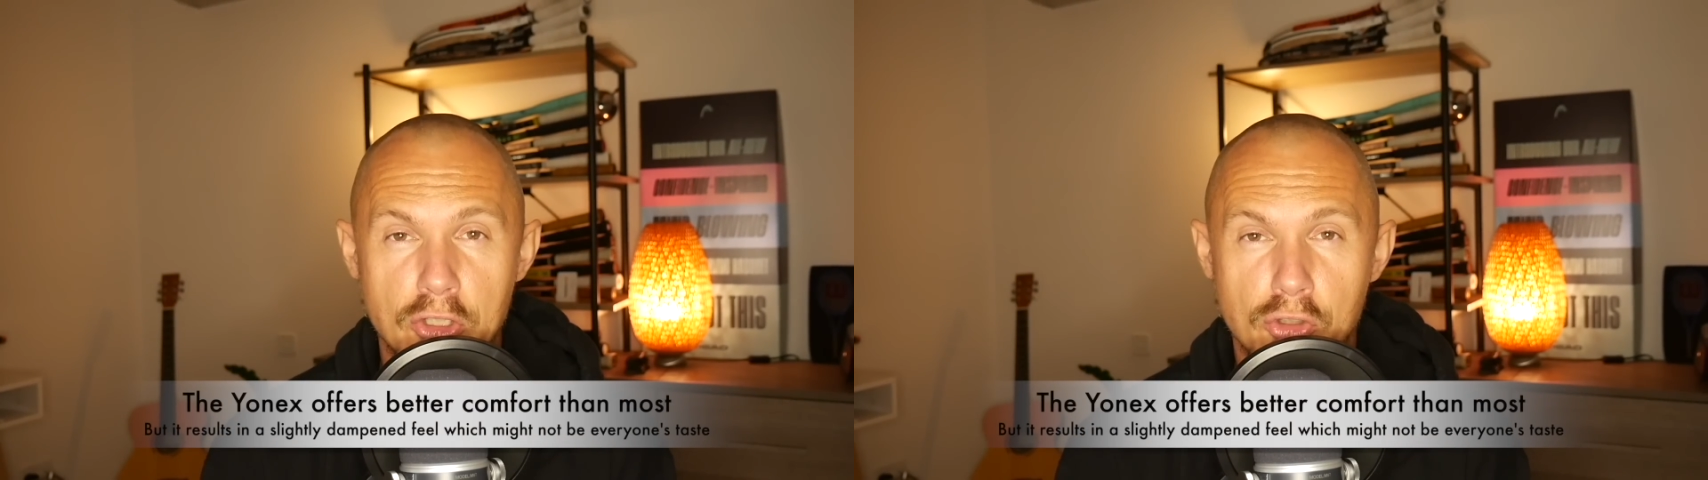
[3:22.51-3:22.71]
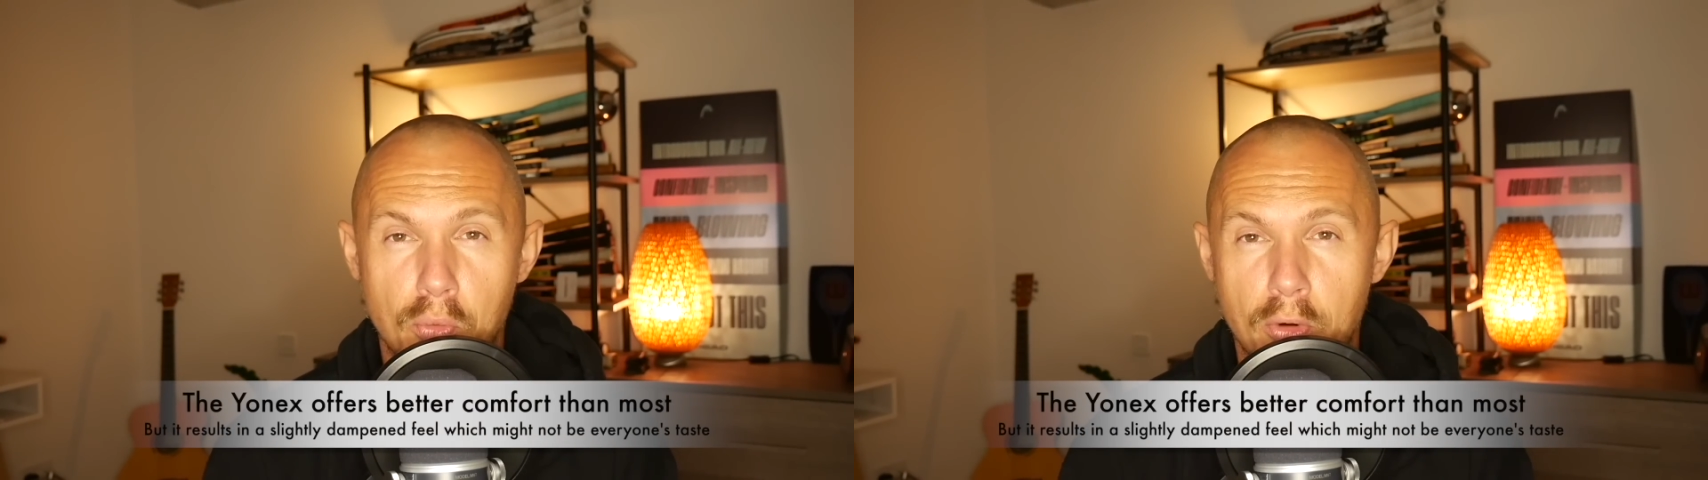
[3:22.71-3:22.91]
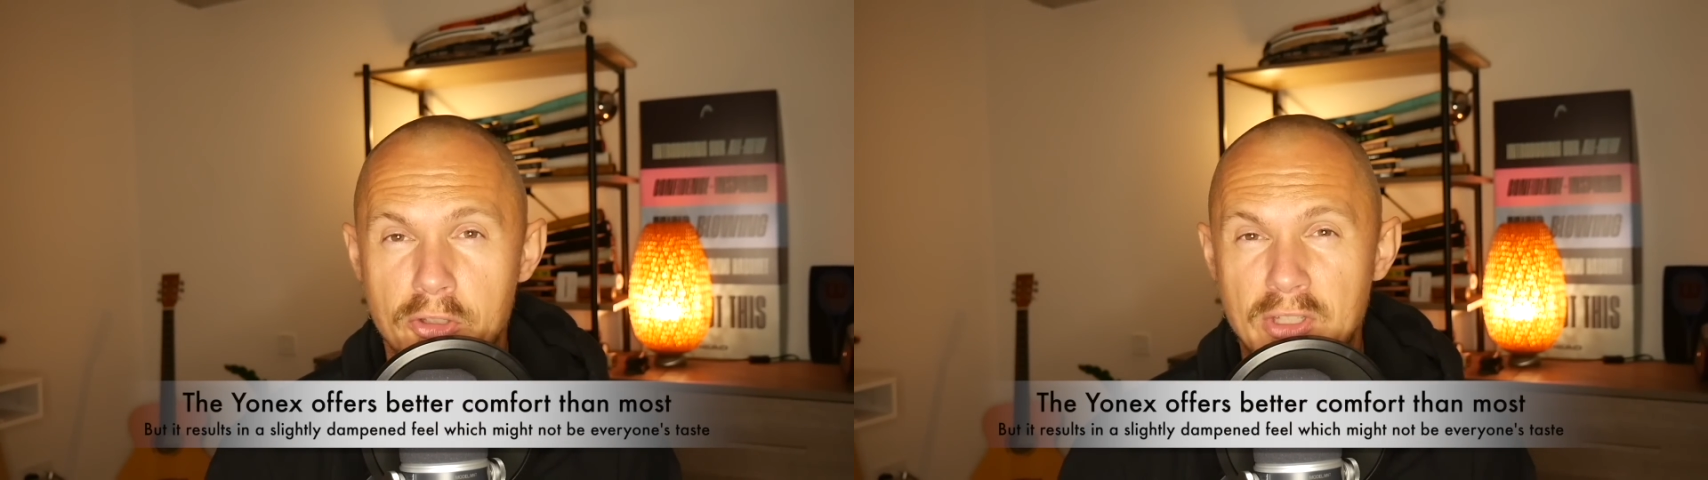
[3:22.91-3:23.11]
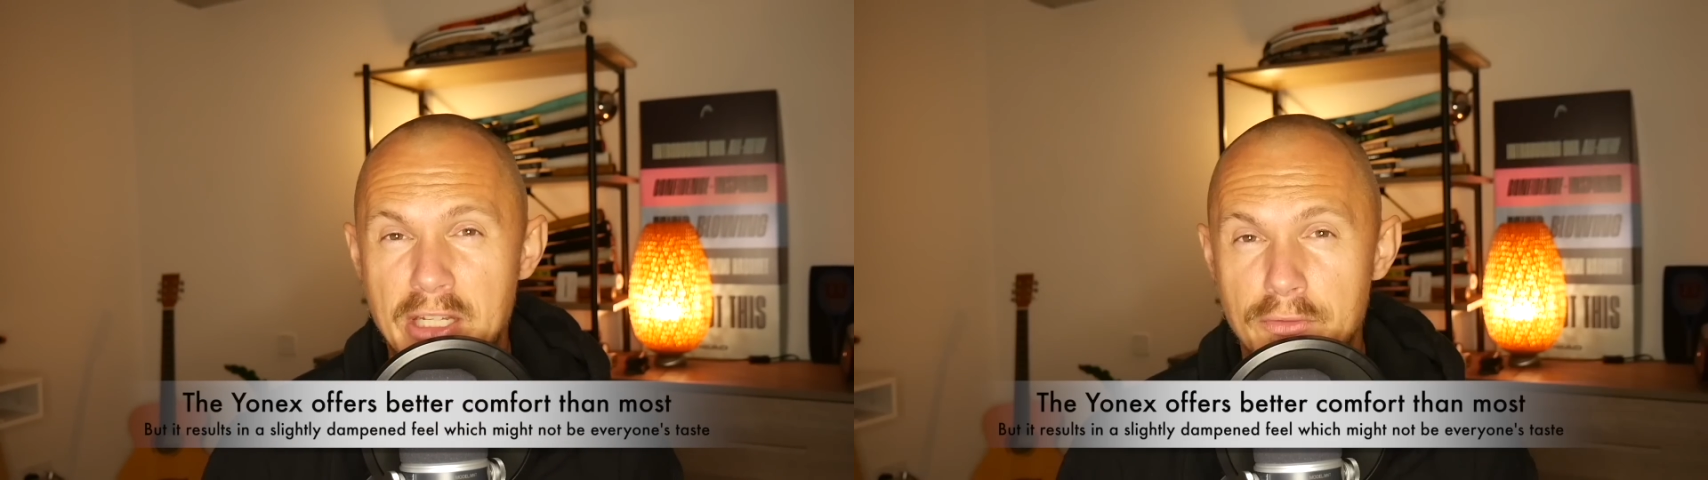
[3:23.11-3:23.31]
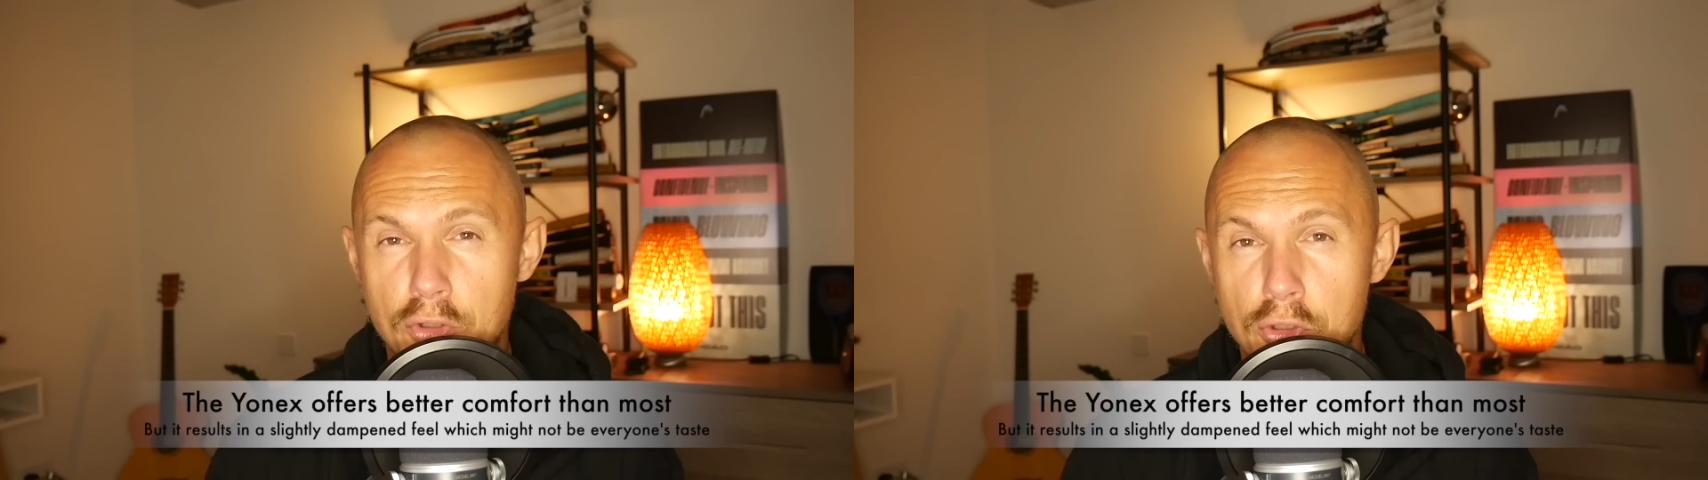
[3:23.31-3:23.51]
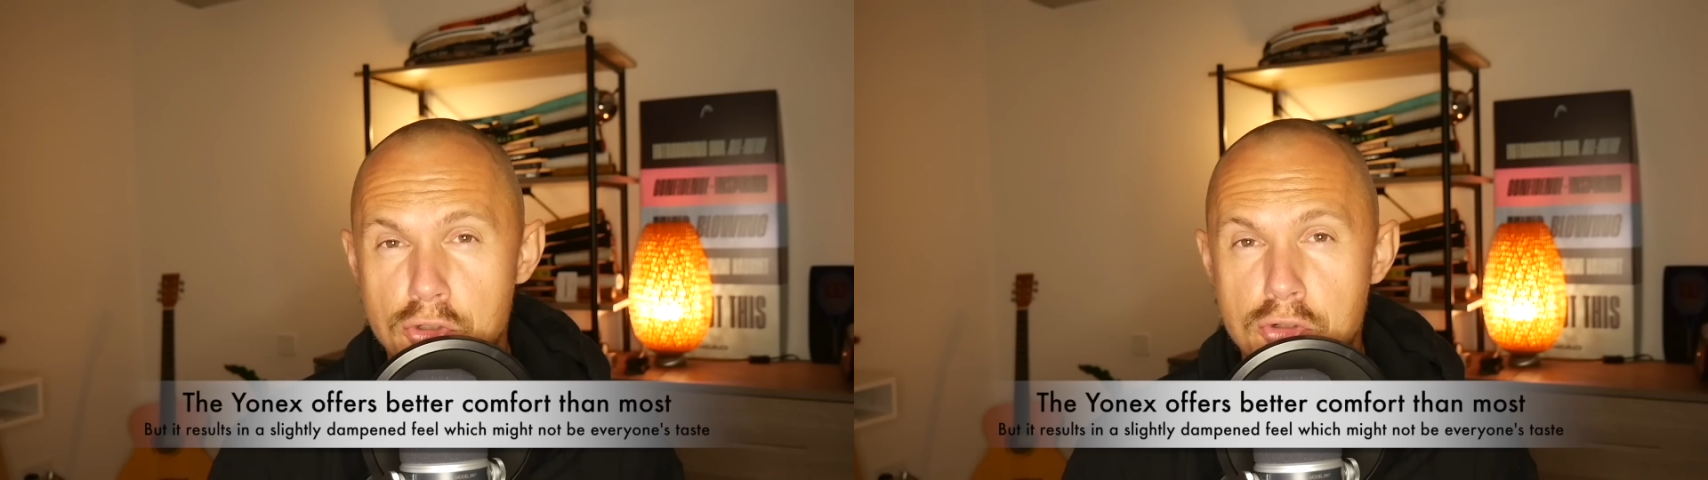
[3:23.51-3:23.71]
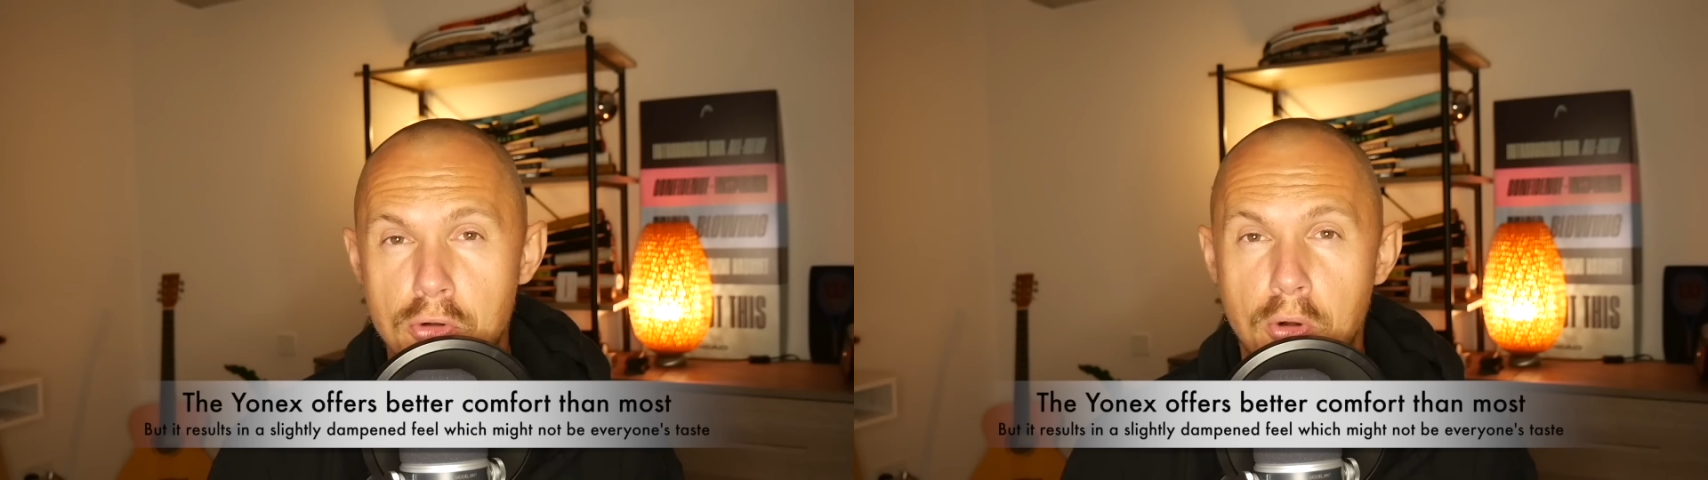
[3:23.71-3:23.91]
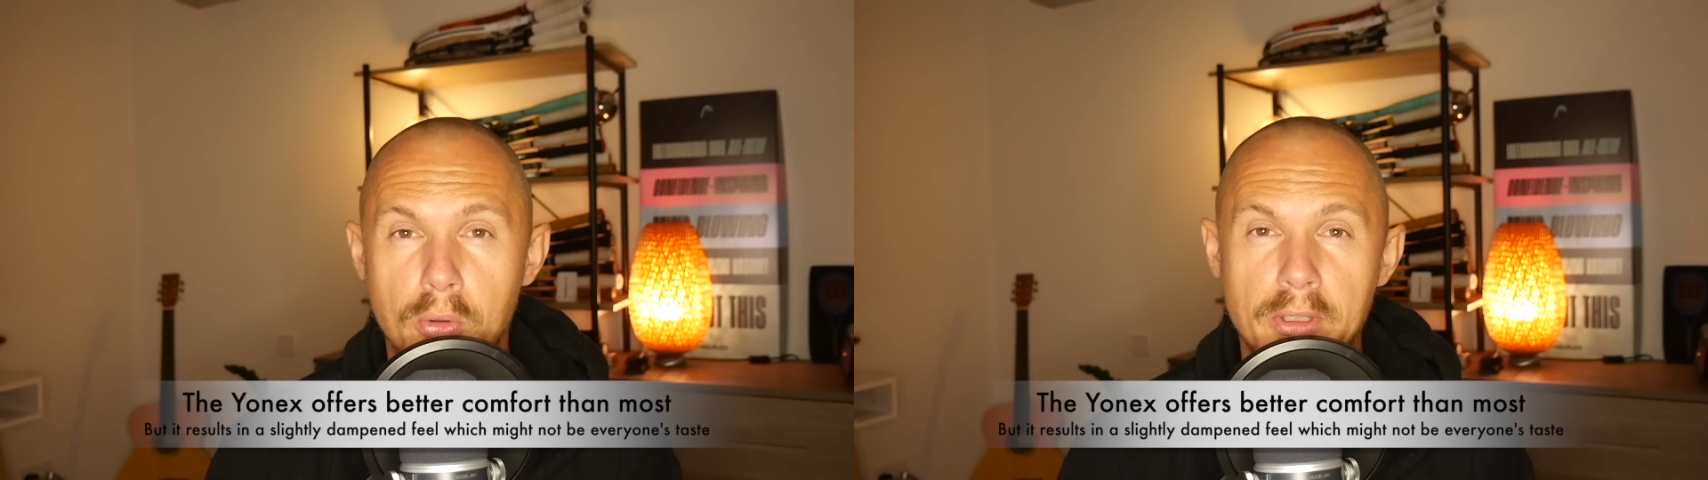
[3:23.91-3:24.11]
towards kind of
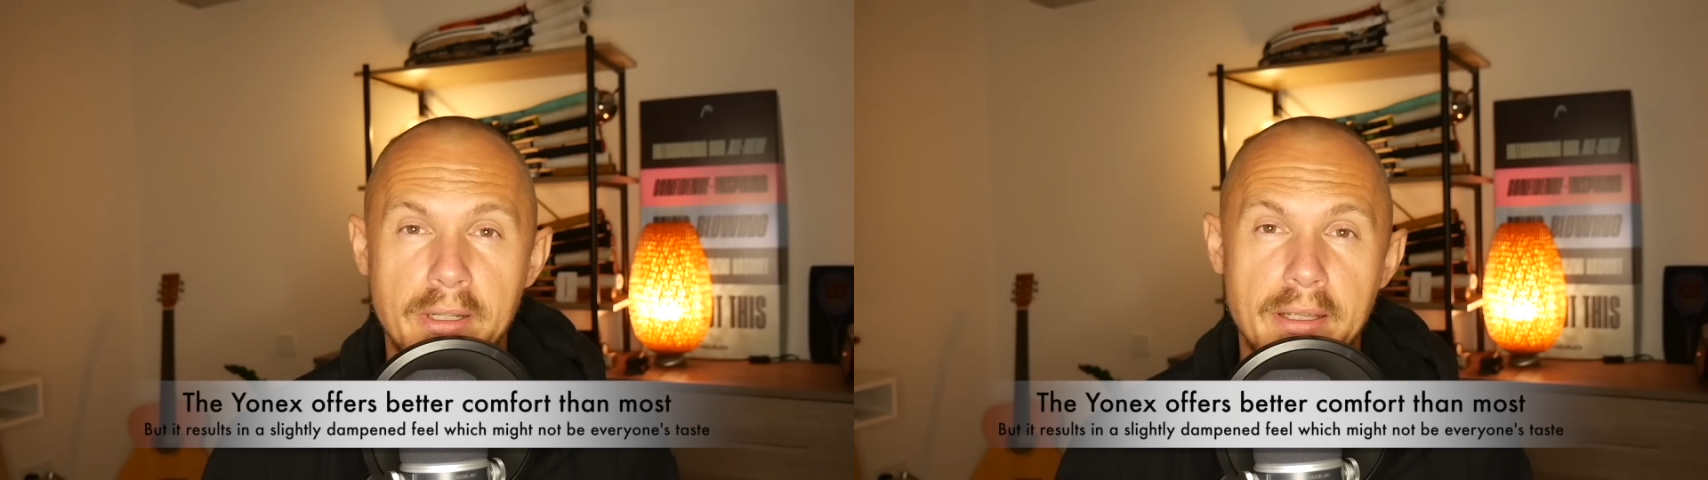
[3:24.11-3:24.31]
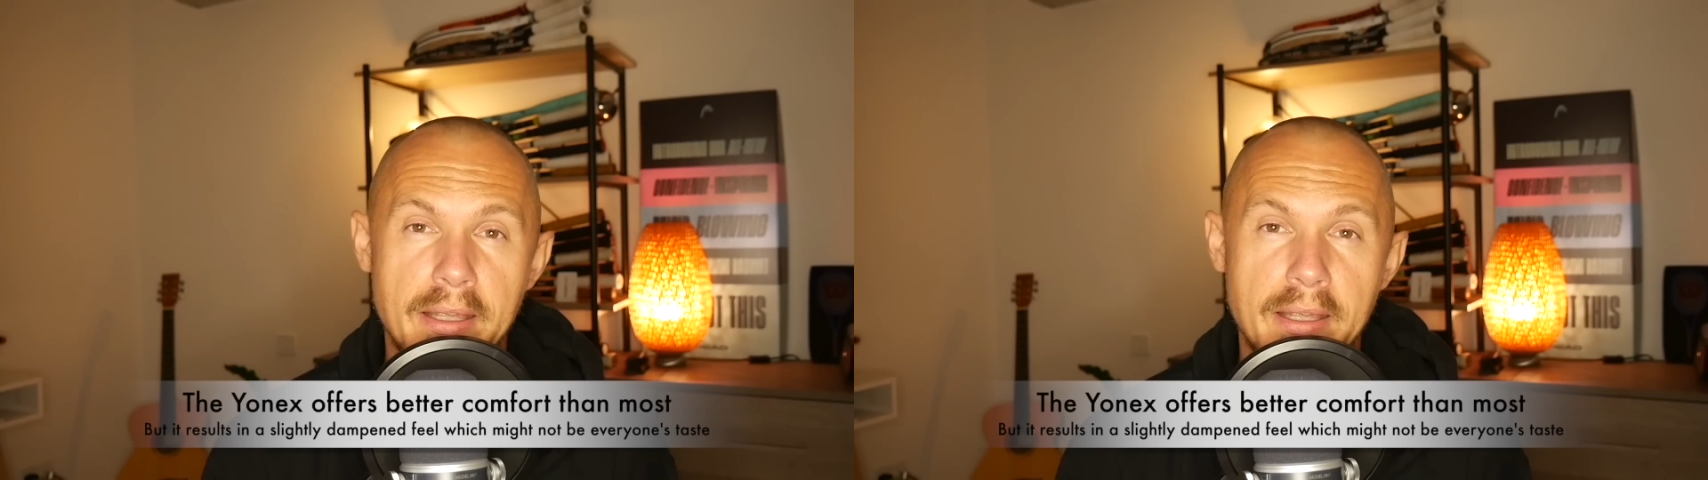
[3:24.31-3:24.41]
control